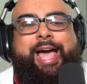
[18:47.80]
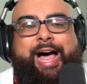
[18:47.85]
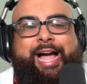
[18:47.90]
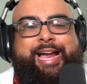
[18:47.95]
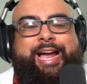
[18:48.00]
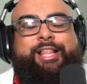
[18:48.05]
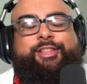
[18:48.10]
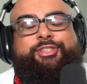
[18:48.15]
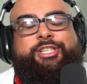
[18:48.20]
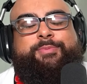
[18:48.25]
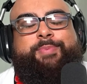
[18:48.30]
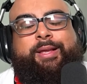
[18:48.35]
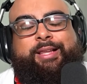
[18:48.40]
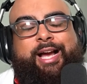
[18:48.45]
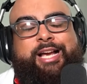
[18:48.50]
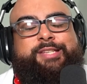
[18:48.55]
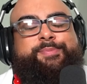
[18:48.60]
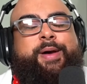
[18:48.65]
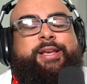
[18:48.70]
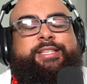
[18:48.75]
I can't disrespect
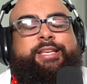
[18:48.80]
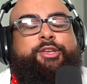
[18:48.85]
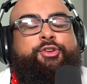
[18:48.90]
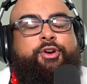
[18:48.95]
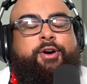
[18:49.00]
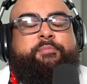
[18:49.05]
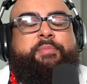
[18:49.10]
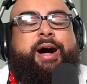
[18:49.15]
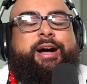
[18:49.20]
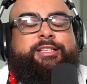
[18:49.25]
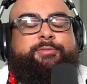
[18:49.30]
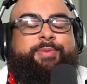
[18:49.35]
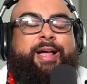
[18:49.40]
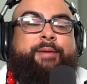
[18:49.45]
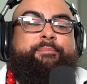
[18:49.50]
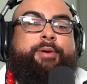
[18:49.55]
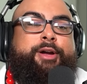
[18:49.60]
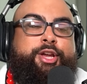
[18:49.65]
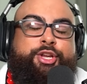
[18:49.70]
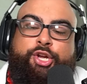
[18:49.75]
eyes by saying Yhwach's
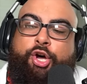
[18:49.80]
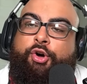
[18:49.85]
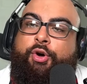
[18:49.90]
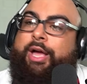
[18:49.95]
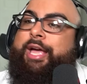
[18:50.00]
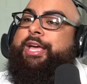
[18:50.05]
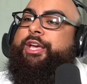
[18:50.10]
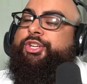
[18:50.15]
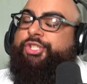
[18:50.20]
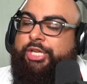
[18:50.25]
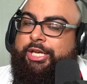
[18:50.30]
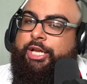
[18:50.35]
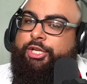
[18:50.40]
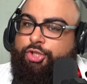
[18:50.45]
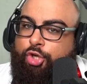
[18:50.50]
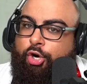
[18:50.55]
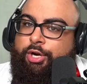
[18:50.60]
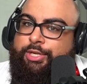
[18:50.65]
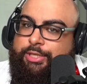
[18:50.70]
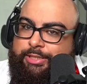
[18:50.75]
plan. But you know, shit is
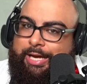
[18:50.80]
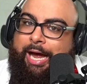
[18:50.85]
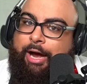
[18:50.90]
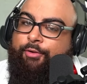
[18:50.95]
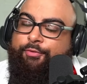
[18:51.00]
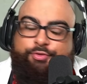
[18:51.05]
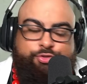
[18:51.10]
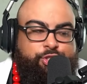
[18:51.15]
going south.